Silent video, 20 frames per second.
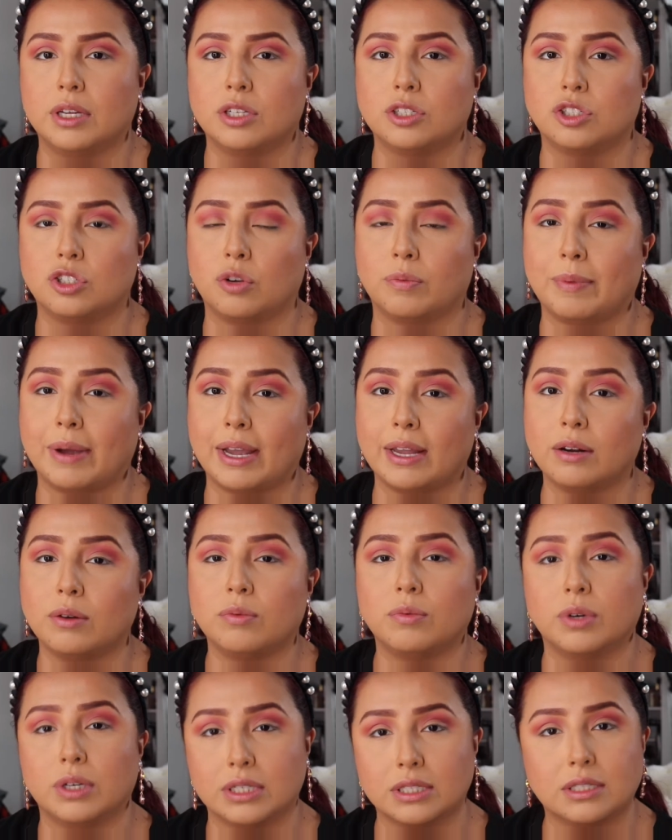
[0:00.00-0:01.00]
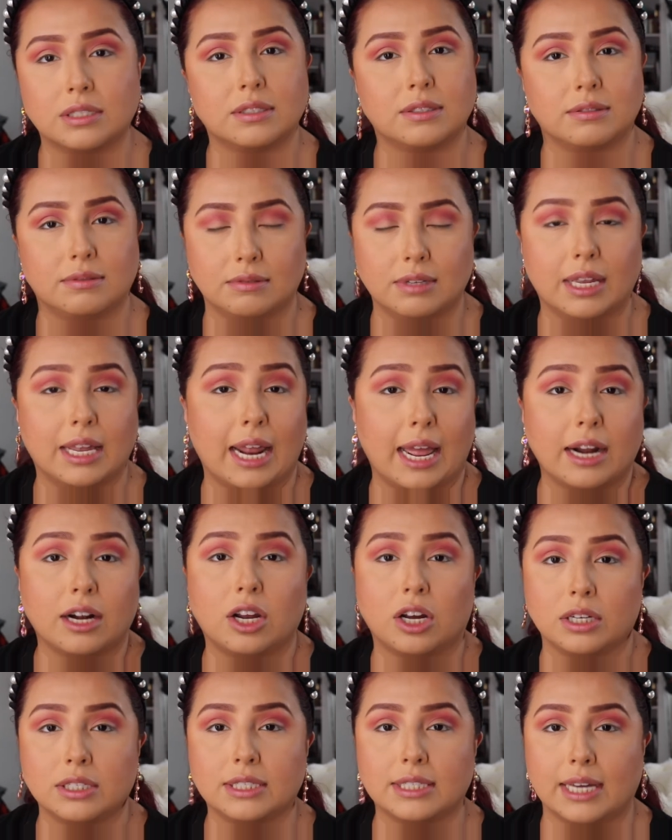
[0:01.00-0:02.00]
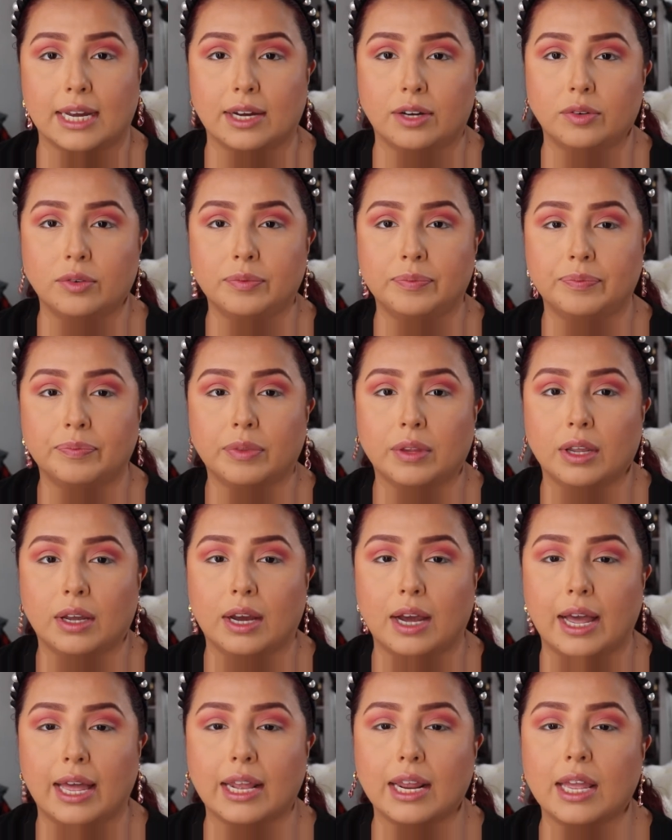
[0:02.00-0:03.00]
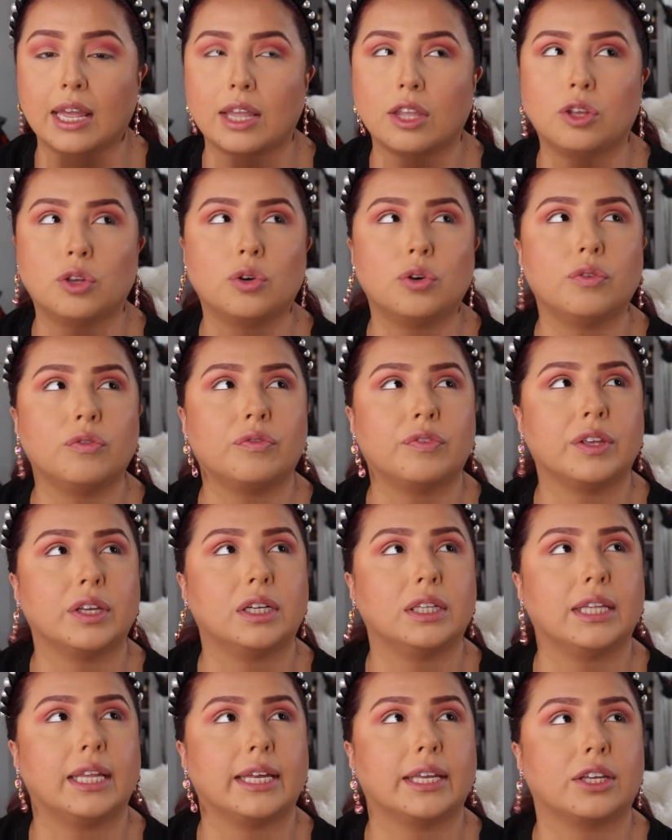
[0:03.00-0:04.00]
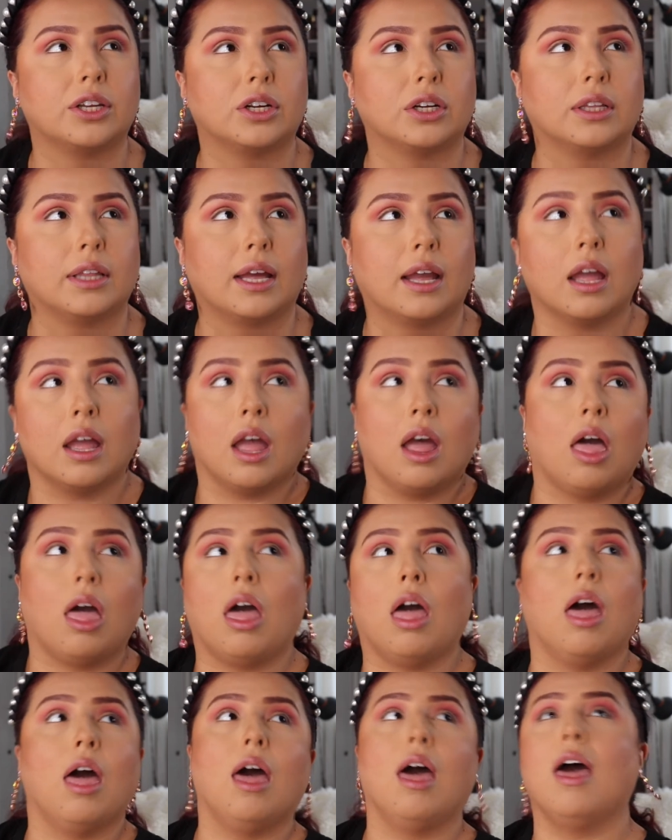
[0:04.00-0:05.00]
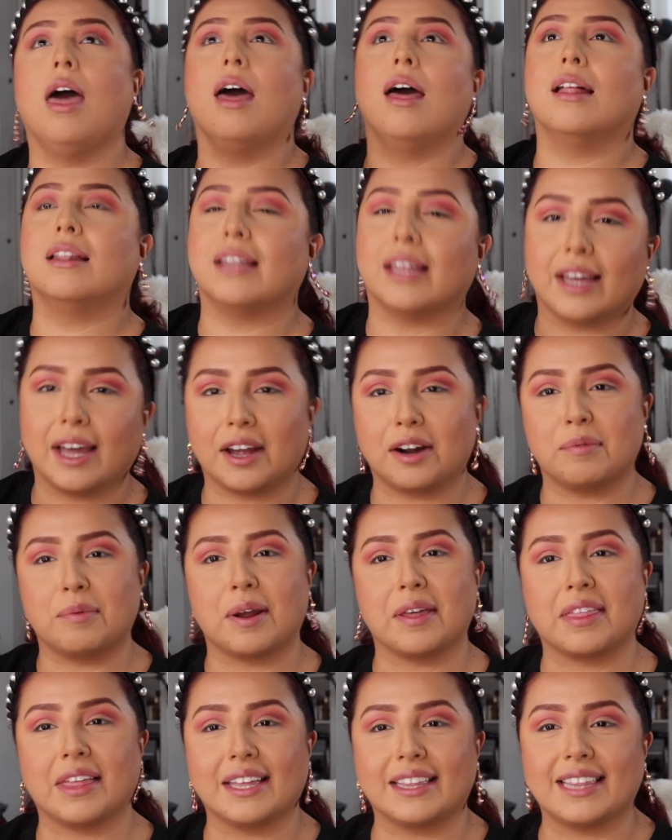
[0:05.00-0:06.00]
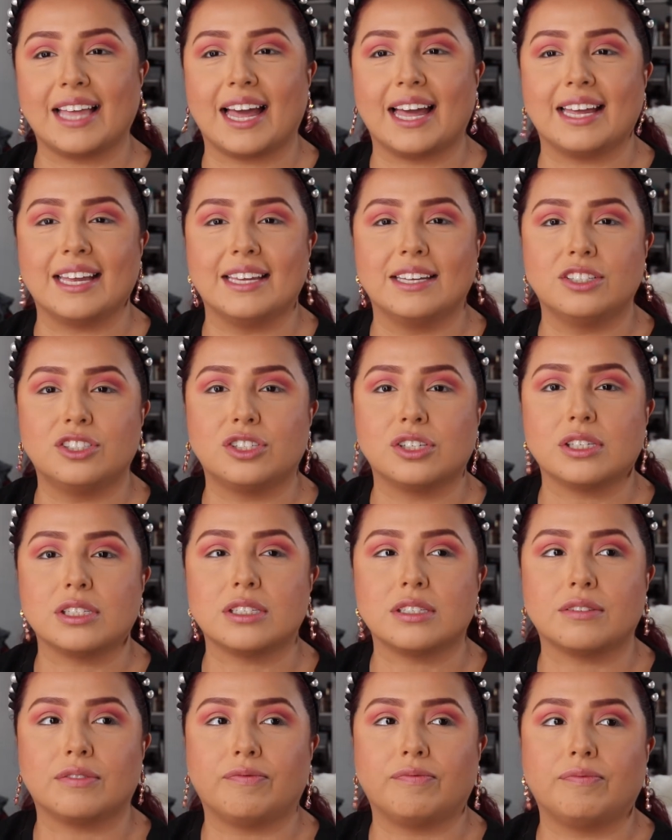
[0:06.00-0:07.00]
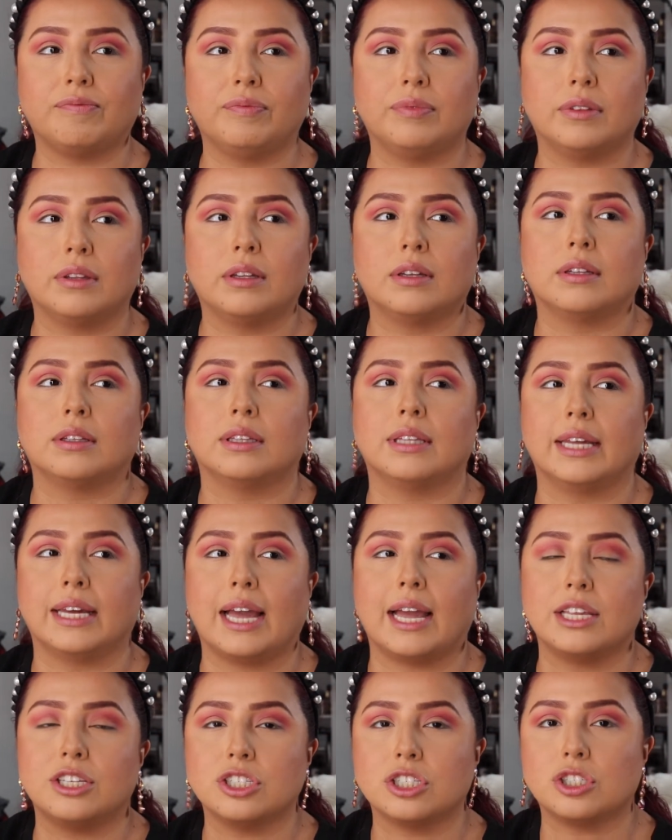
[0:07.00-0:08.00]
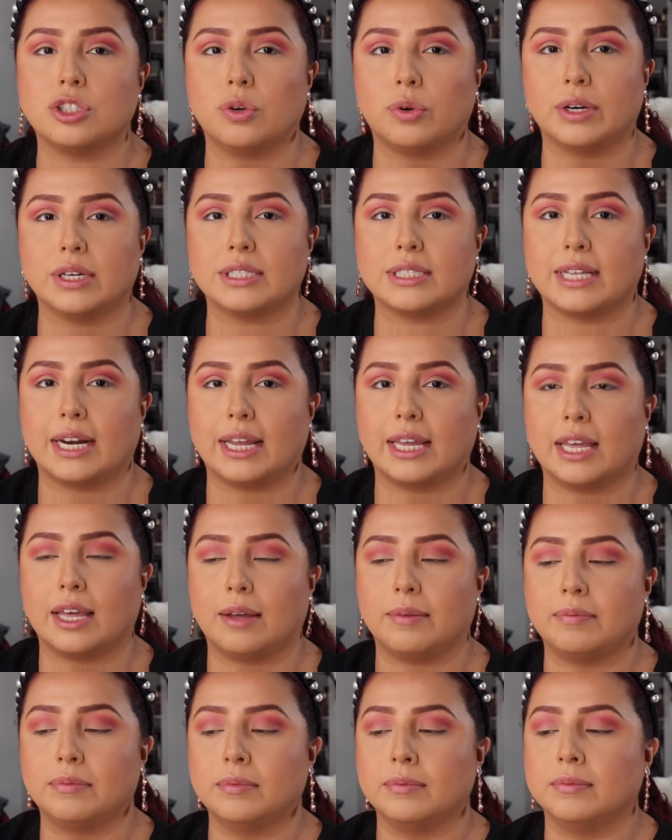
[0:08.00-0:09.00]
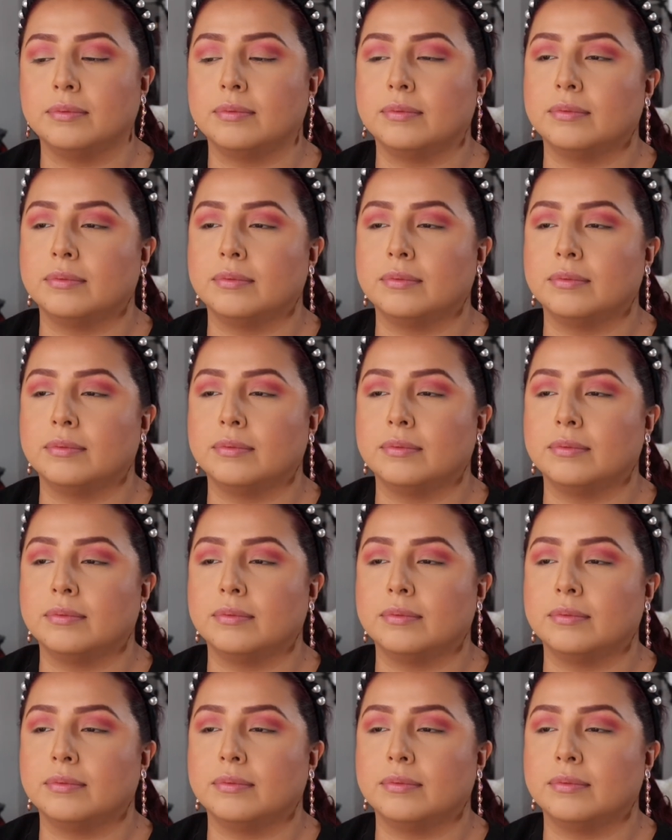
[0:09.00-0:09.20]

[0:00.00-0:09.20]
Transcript: So mine was, it had gone down. You don't feel like you're like, like out of breath like that. It just, like I just noticed that I kept